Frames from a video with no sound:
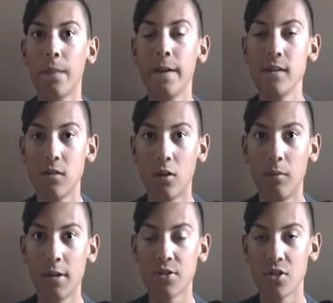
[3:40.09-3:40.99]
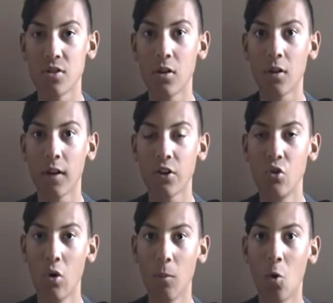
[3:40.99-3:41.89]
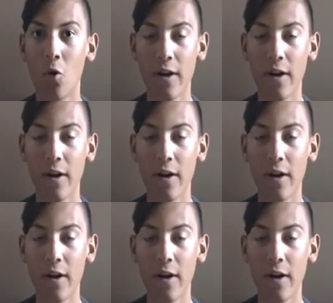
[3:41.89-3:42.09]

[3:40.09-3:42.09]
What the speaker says: These little monsters look like normal,